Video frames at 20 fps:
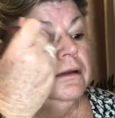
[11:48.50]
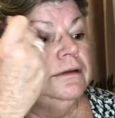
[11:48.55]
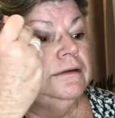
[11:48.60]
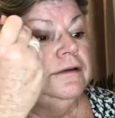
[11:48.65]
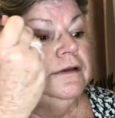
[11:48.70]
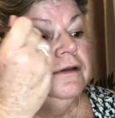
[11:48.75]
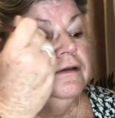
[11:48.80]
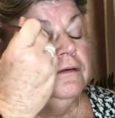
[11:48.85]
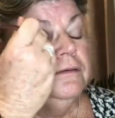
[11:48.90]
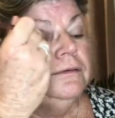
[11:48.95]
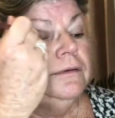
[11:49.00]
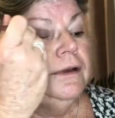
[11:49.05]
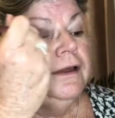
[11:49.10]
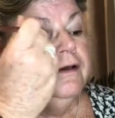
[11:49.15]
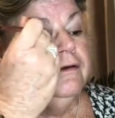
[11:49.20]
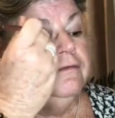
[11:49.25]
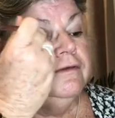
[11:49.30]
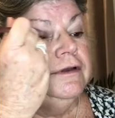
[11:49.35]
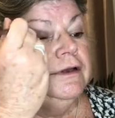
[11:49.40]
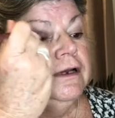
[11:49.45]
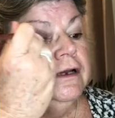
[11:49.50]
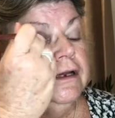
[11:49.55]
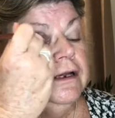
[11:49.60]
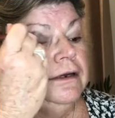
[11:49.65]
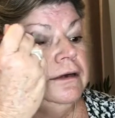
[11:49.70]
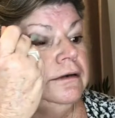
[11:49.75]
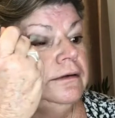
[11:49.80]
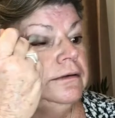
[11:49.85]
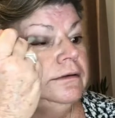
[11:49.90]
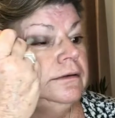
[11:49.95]
It says all over the
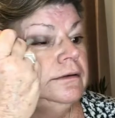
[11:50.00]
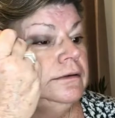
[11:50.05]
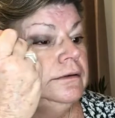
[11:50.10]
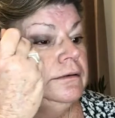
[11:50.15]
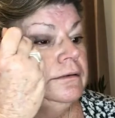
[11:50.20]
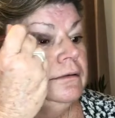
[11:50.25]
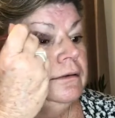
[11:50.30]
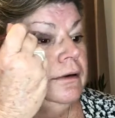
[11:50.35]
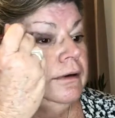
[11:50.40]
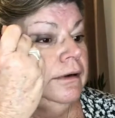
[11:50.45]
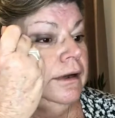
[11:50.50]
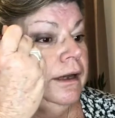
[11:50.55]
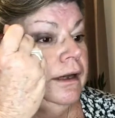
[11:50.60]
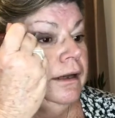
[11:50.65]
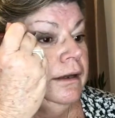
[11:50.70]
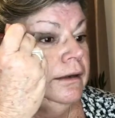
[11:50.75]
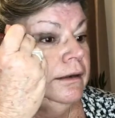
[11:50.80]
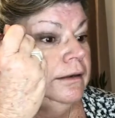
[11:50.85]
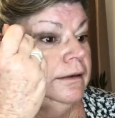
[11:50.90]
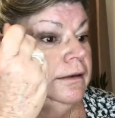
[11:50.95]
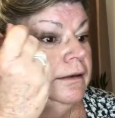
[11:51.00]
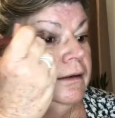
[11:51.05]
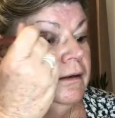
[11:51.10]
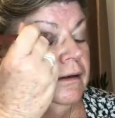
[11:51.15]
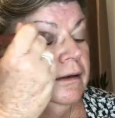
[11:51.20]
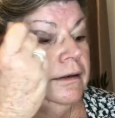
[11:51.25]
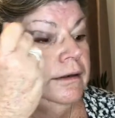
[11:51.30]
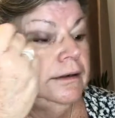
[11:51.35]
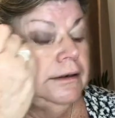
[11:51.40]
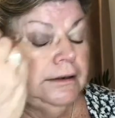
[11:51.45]
lid. Okay.
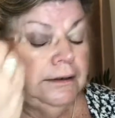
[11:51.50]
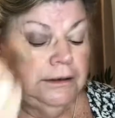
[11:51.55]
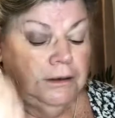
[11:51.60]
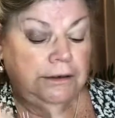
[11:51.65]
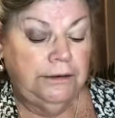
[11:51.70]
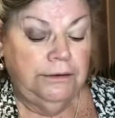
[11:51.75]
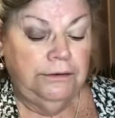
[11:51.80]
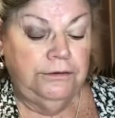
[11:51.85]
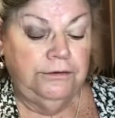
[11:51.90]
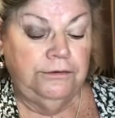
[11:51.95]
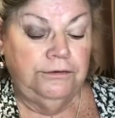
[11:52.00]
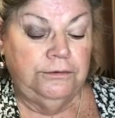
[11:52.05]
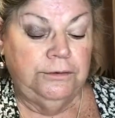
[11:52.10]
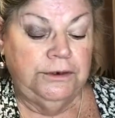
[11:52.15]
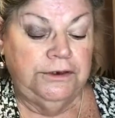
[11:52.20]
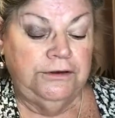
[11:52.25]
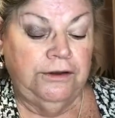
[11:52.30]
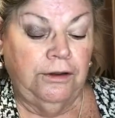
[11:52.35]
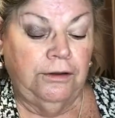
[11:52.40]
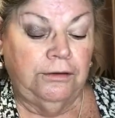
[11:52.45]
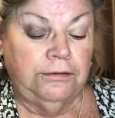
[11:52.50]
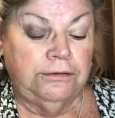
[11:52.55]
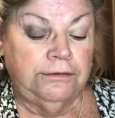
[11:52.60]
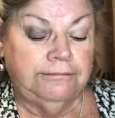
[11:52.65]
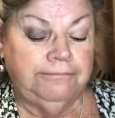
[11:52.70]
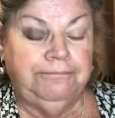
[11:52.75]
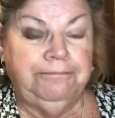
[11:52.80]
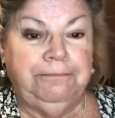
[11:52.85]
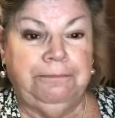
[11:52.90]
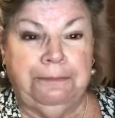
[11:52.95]
Do as we're told,
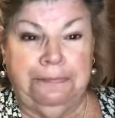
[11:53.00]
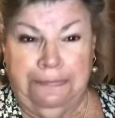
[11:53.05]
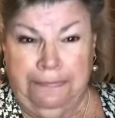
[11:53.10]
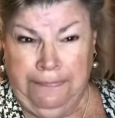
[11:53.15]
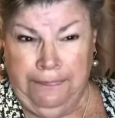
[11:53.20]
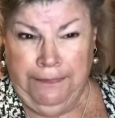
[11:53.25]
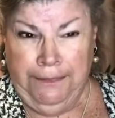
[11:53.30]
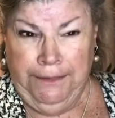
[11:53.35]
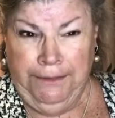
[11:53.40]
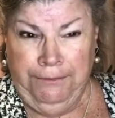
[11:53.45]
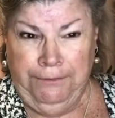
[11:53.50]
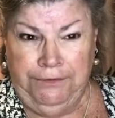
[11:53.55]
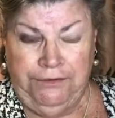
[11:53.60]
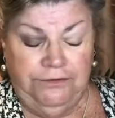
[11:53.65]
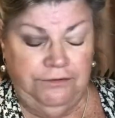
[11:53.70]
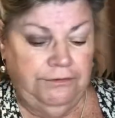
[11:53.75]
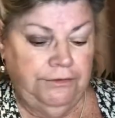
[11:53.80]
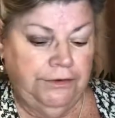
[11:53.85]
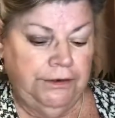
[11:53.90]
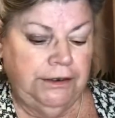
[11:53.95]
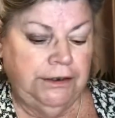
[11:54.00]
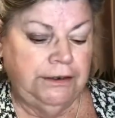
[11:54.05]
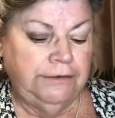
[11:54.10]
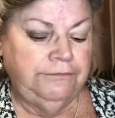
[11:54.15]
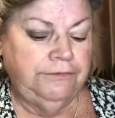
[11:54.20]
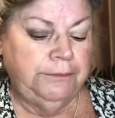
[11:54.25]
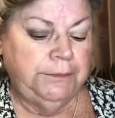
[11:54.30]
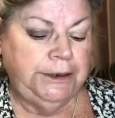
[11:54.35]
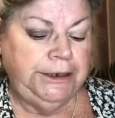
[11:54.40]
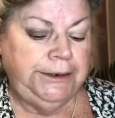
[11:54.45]
which is very
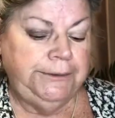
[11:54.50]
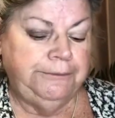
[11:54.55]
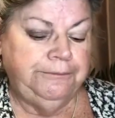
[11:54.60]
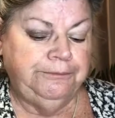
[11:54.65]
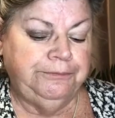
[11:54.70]
hard for me.